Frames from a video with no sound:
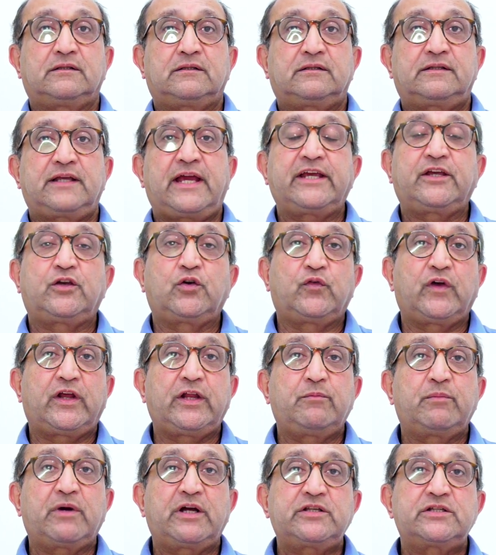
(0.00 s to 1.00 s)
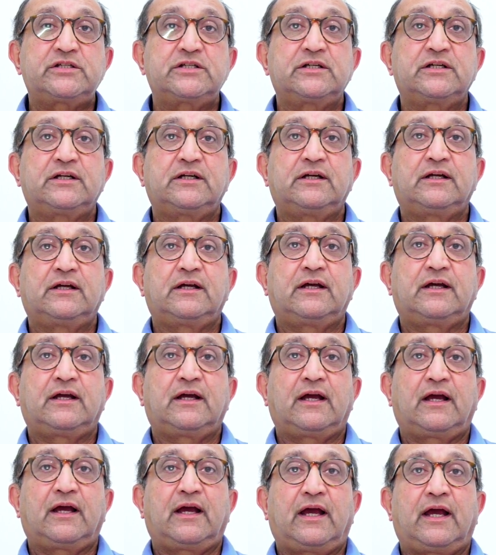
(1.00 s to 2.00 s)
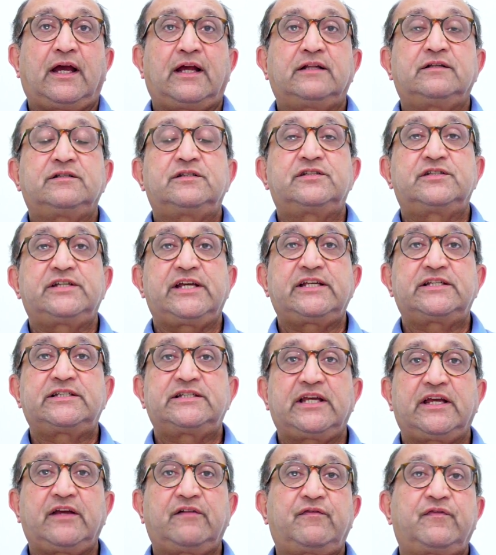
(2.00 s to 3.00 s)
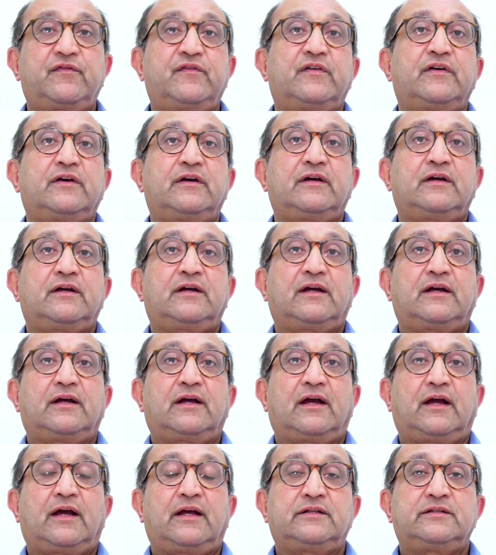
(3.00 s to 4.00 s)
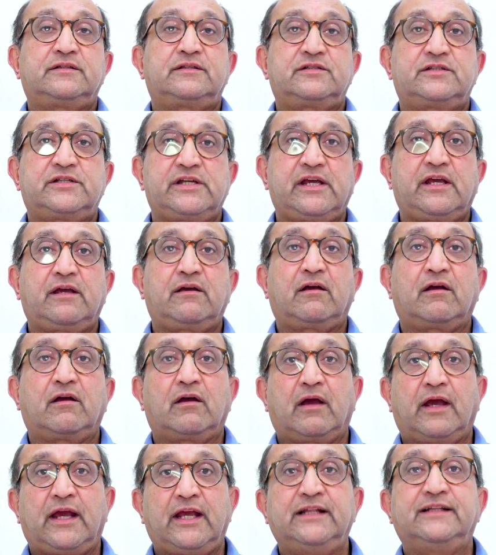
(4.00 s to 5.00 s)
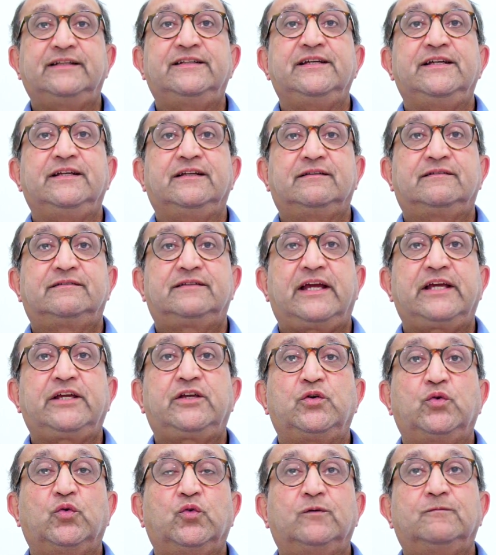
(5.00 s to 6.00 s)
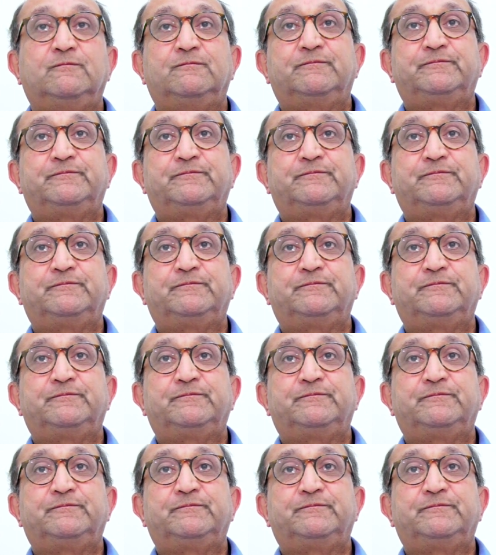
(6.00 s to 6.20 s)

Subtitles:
Thank you very much and stay safe and stay healthy. Thank you.